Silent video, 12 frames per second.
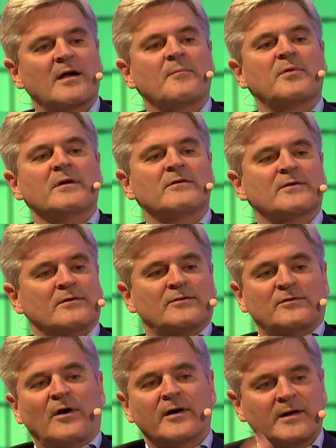companies can
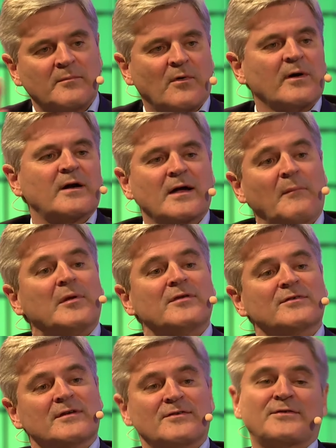start and more
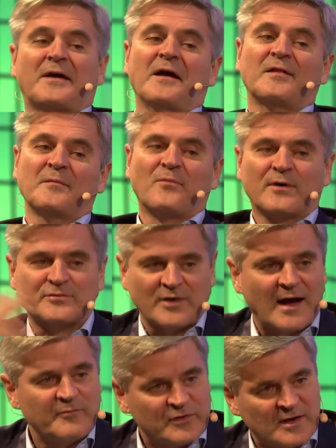companies can scale and more
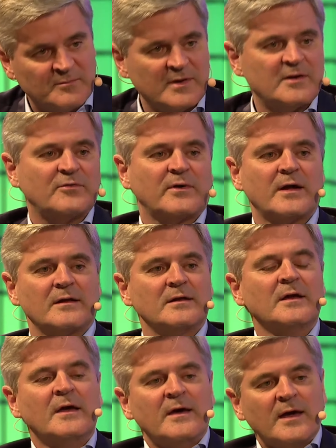jobs can be created mm
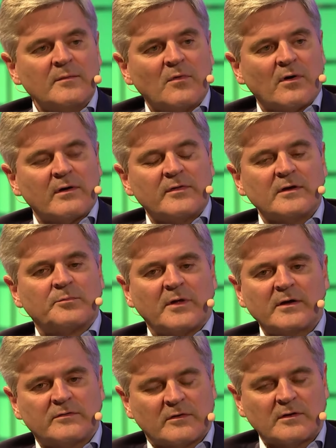-hmm. in mm-hmm. more of these places.